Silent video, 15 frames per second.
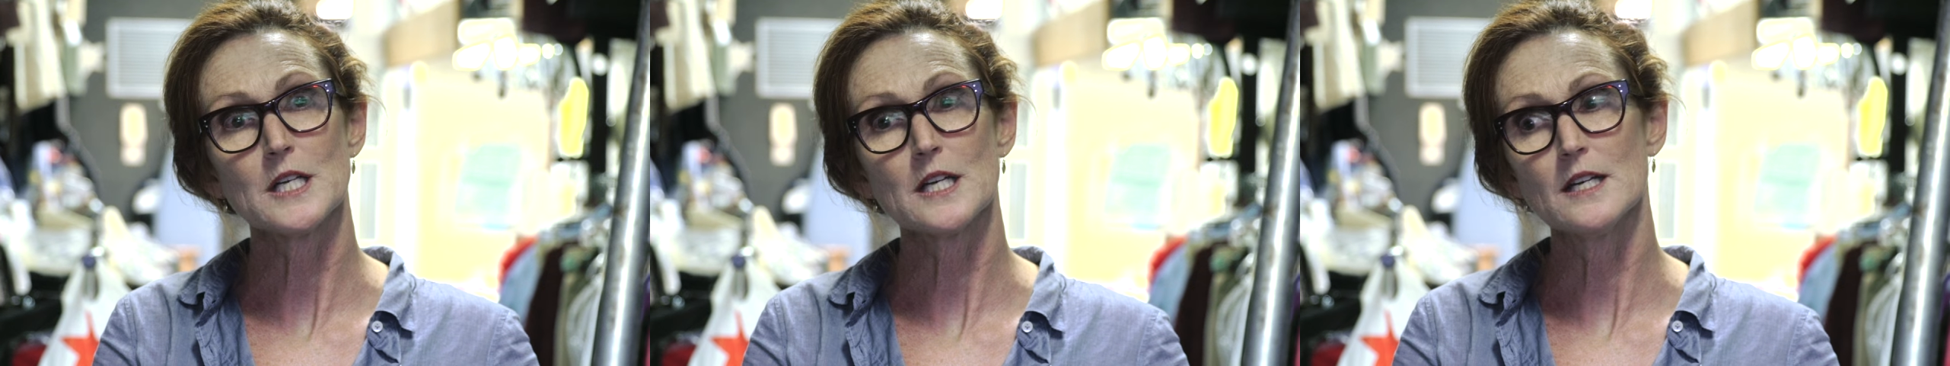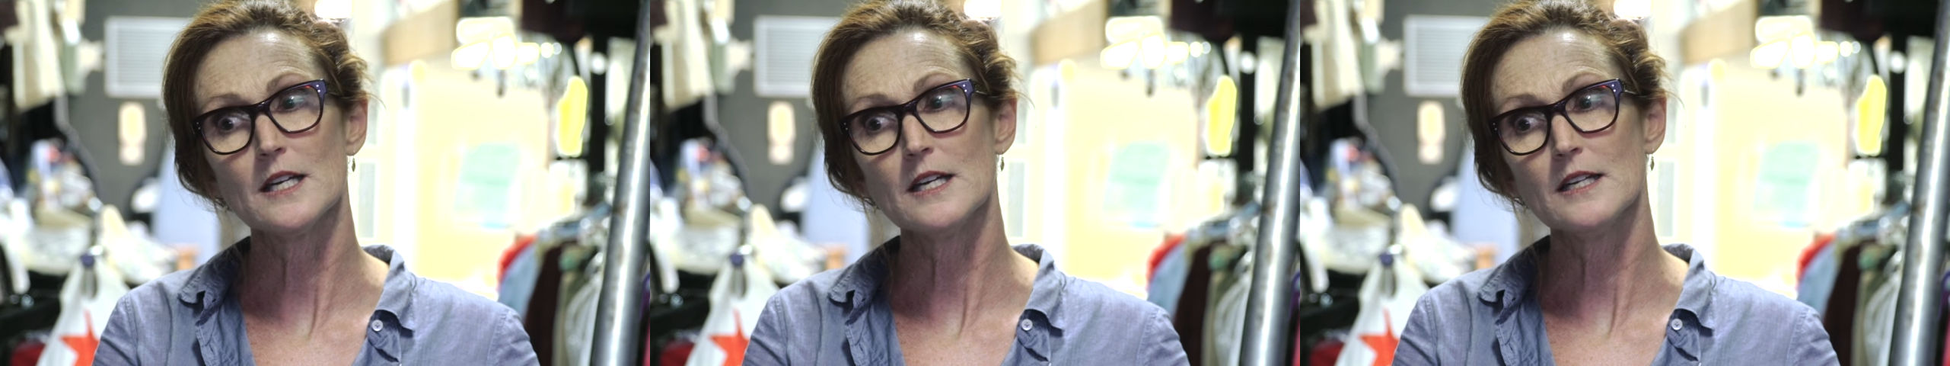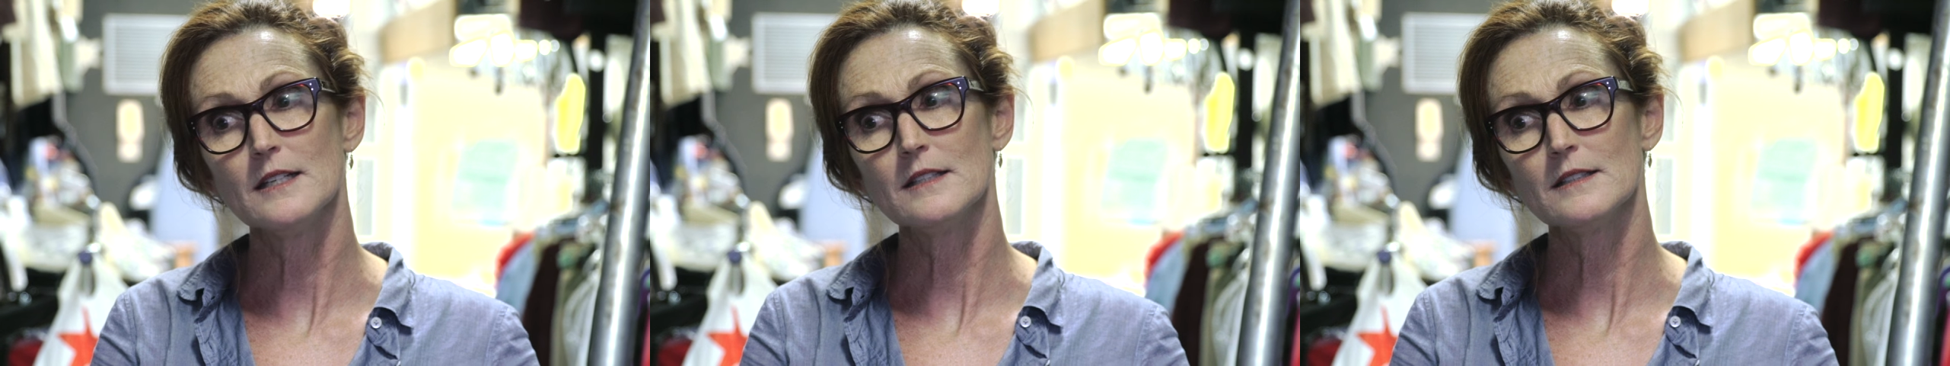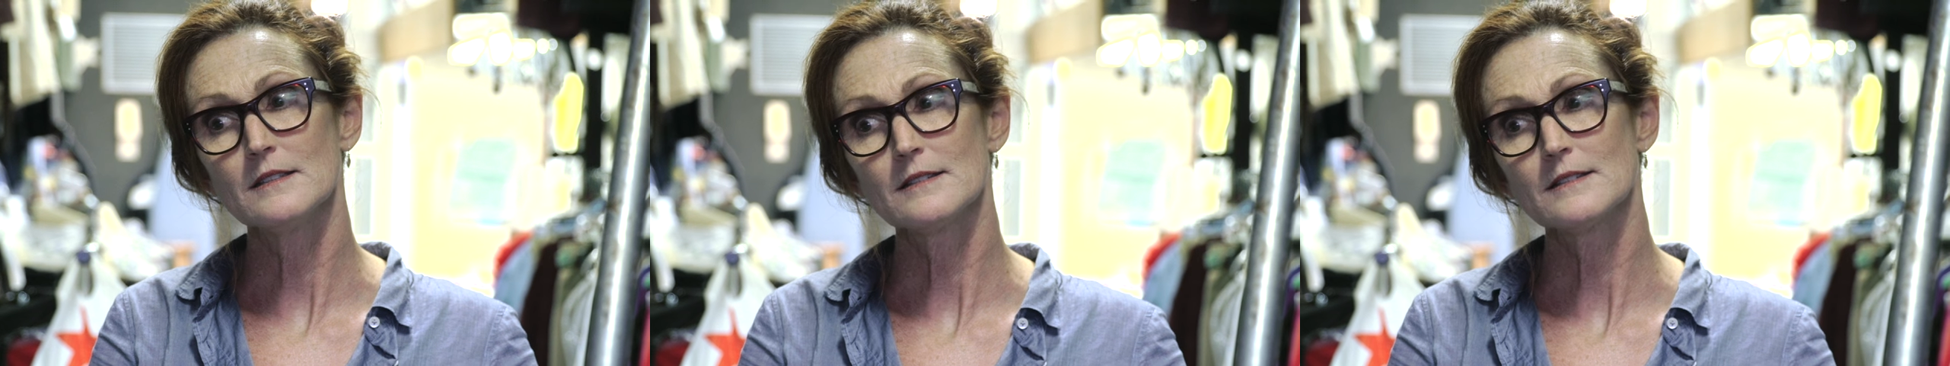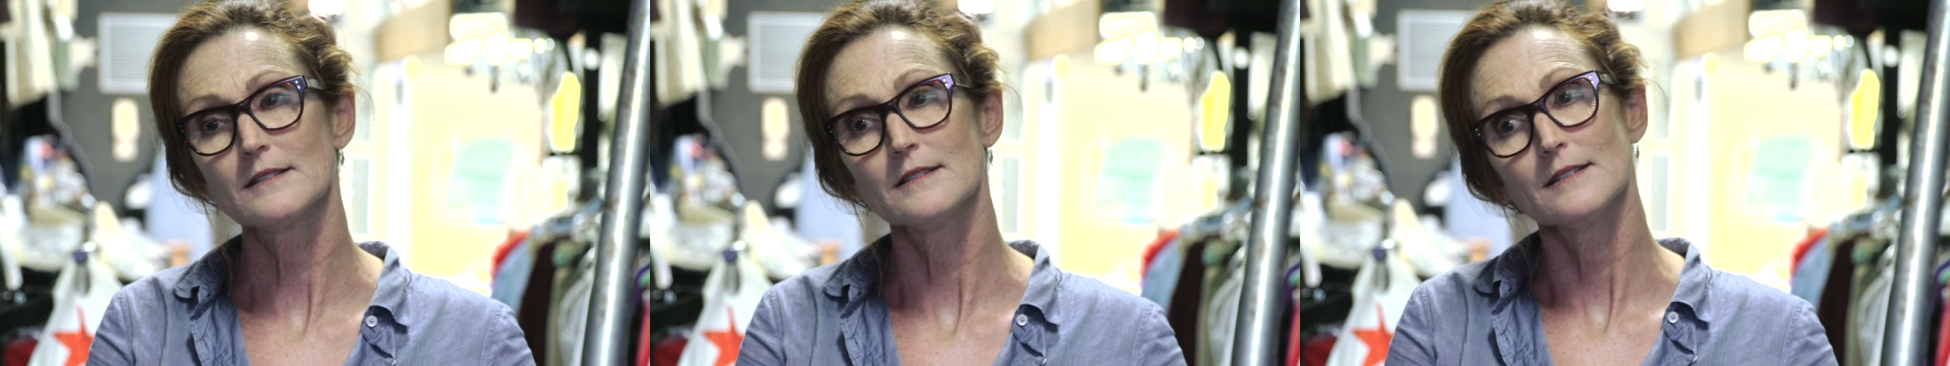can
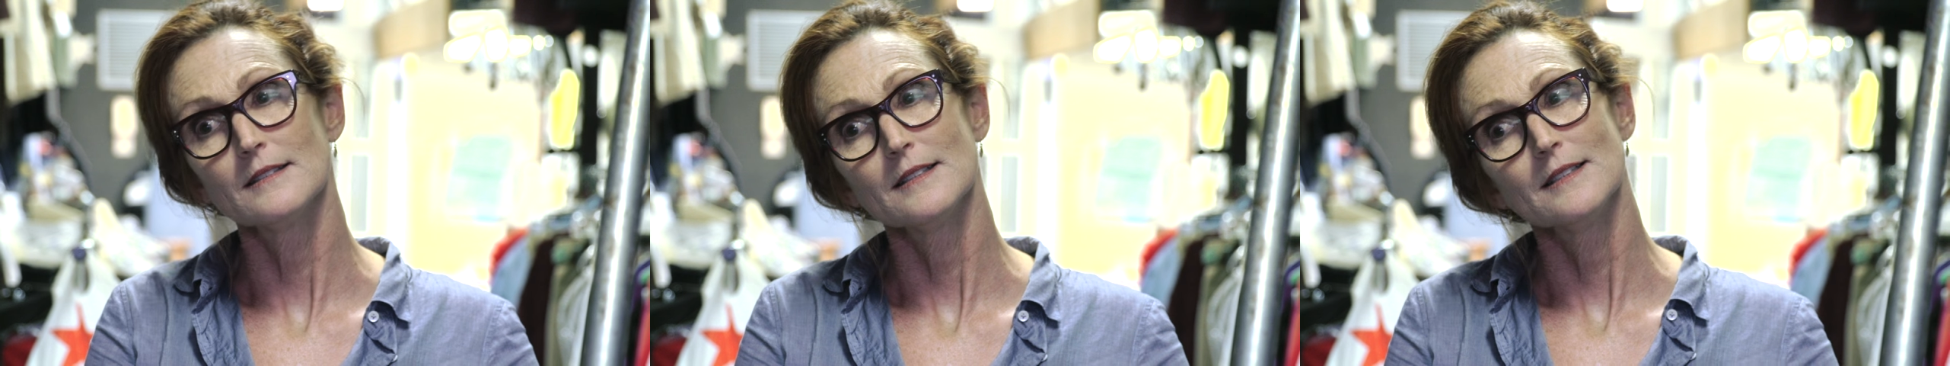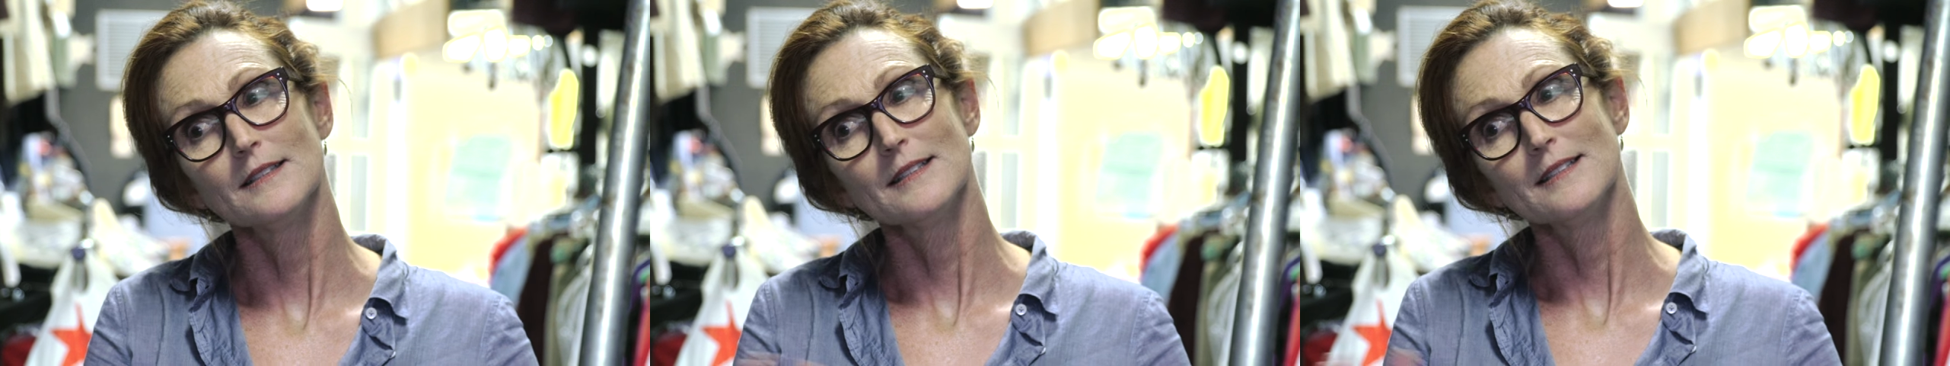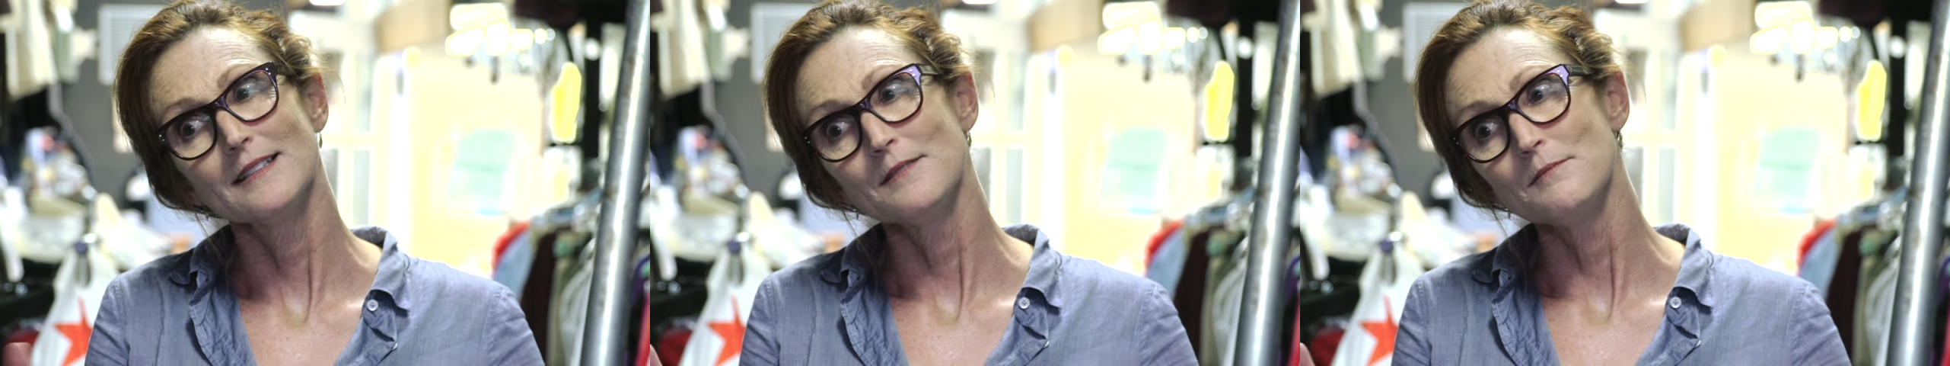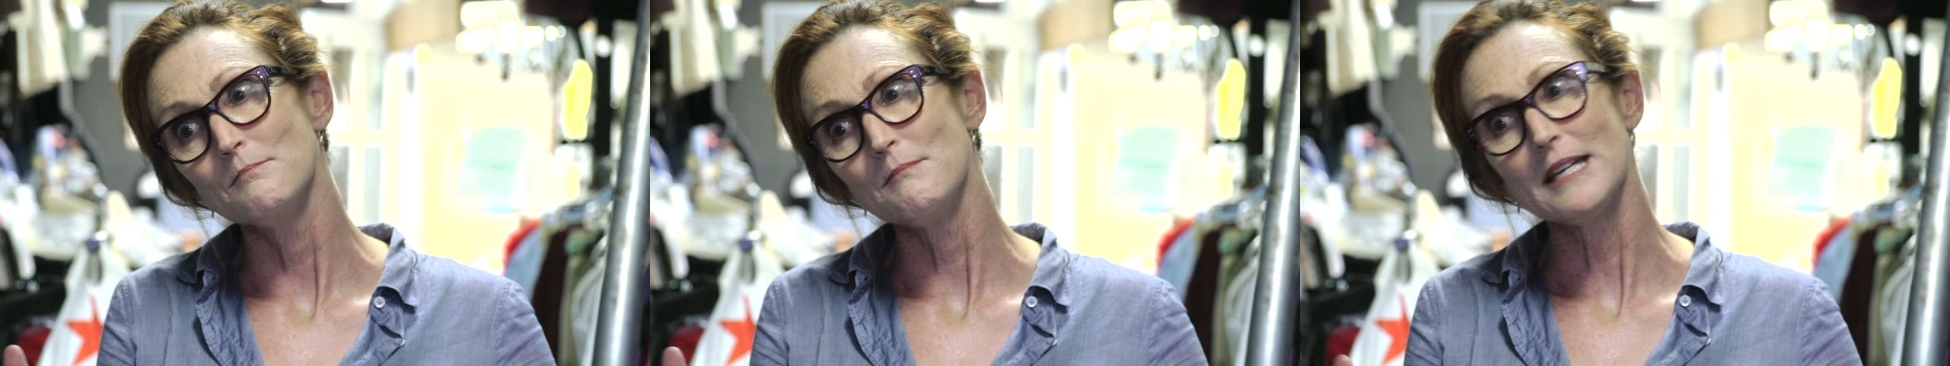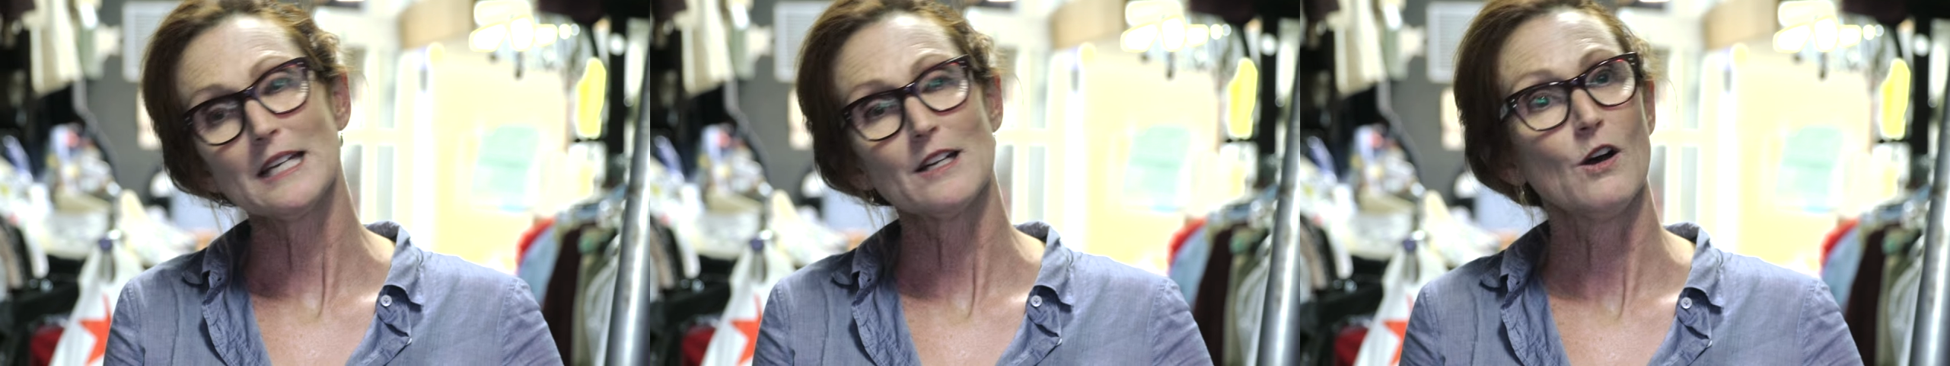
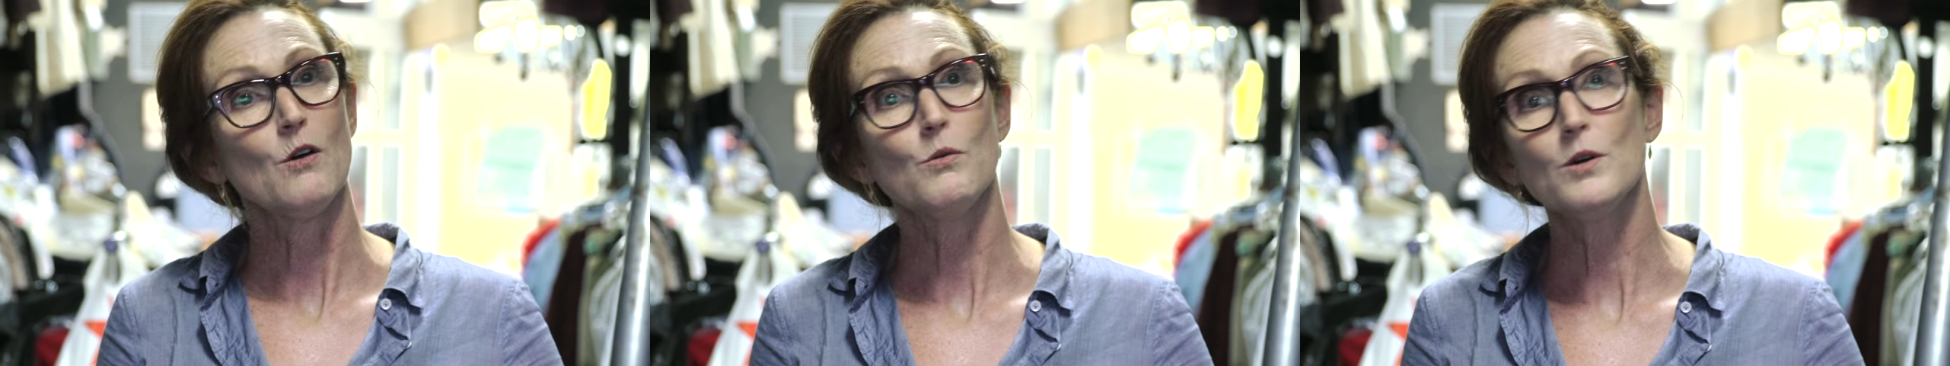make it all